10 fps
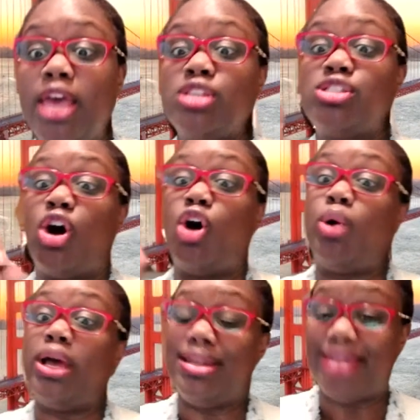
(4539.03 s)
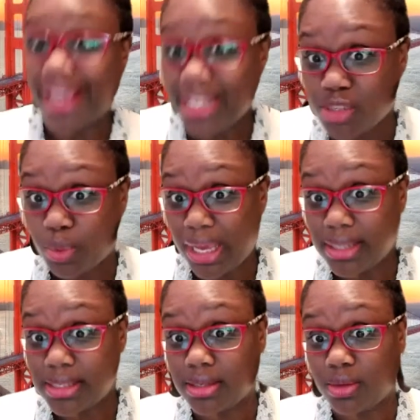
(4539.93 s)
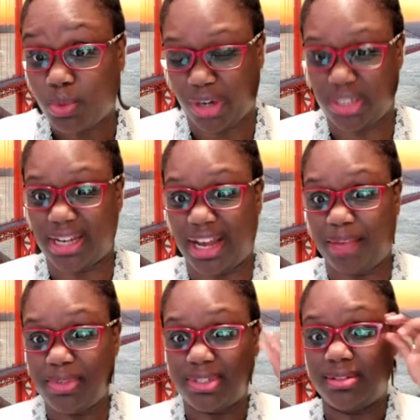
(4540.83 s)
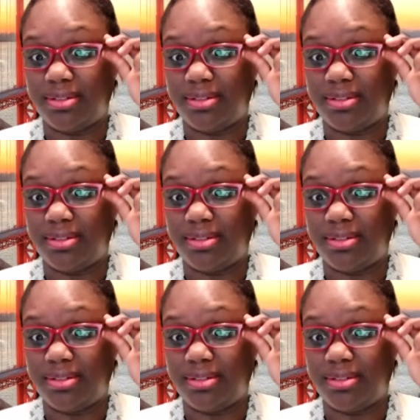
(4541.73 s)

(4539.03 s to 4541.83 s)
So next week's workshops